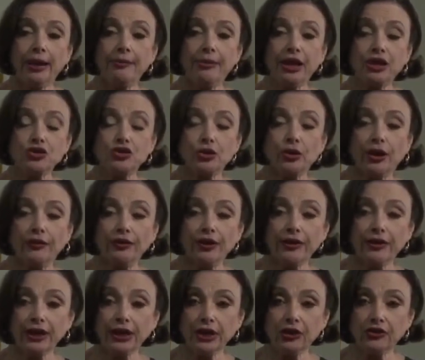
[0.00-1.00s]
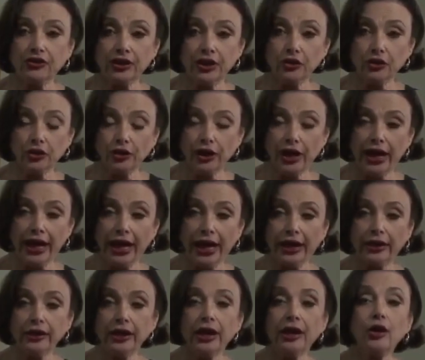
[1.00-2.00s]
Make sure everything is in your
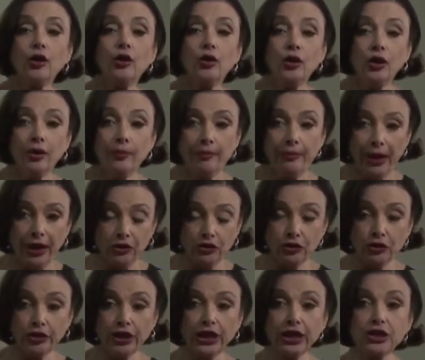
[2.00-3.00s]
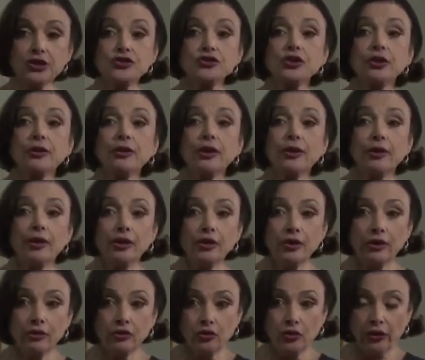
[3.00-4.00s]
hand. Bend your knees,
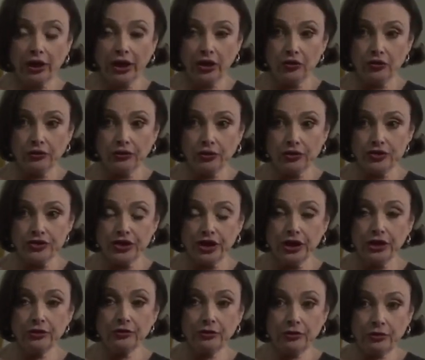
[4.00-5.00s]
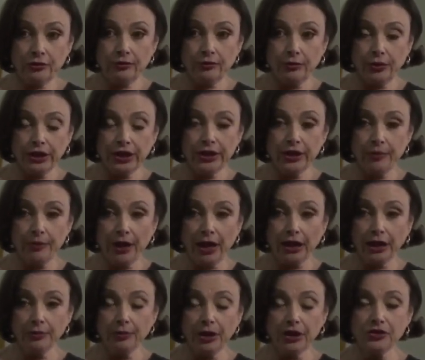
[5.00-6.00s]
transverse in, bringing the
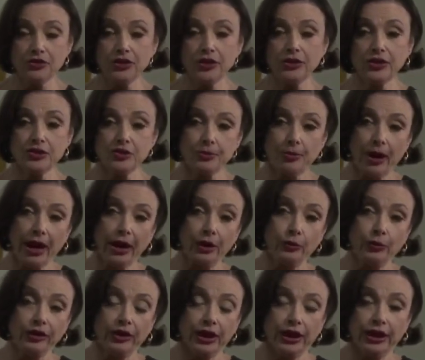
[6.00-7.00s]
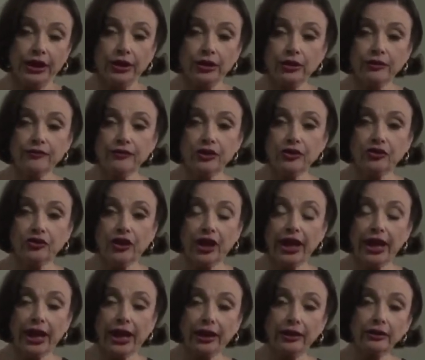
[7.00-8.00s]
belly button to the spine. With the heel of this
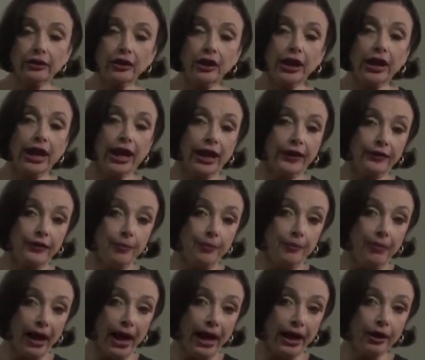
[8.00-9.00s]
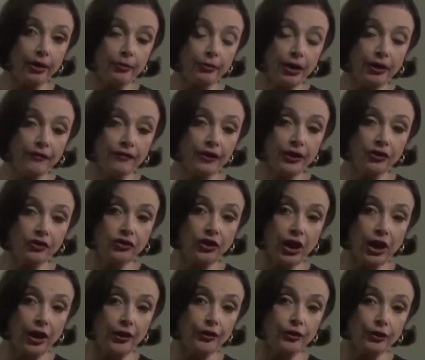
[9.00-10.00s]
hand at the bottom of this
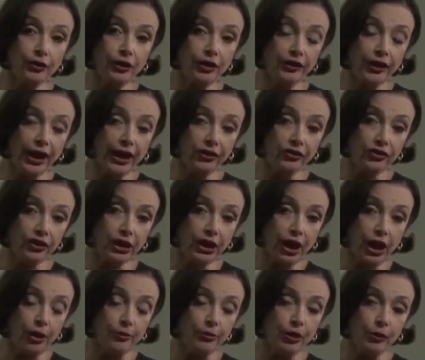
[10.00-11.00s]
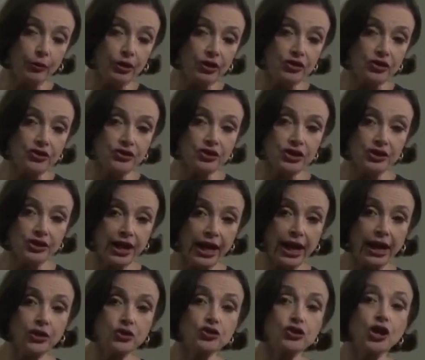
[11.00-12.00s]
other elastic arm that we just
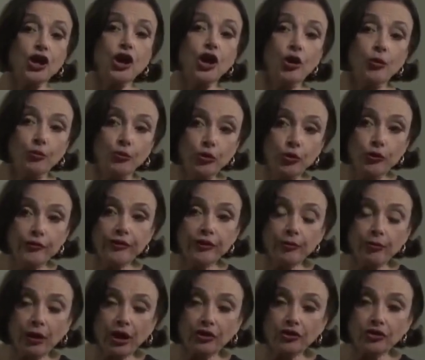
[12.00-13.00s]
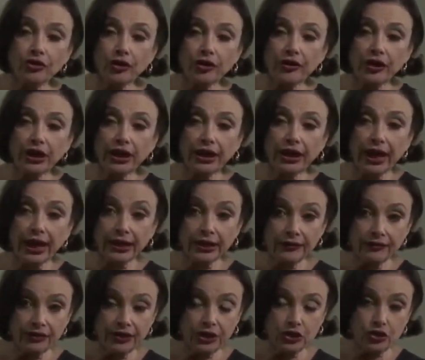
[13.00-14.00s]
attached, move the muscle and the
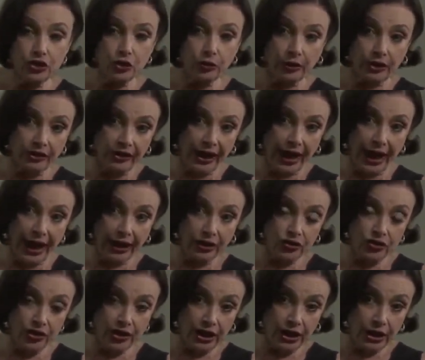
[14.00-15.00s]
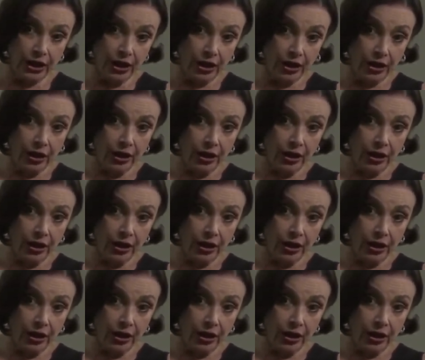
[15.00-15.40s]
connective tissue. Attach the